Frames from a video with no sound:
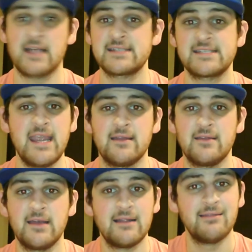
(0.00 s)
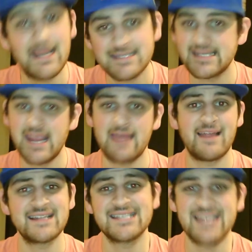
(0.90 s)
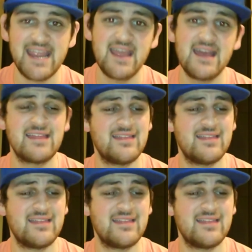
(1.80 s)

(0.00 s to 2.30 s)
Let's see it. Let's see it. Let's see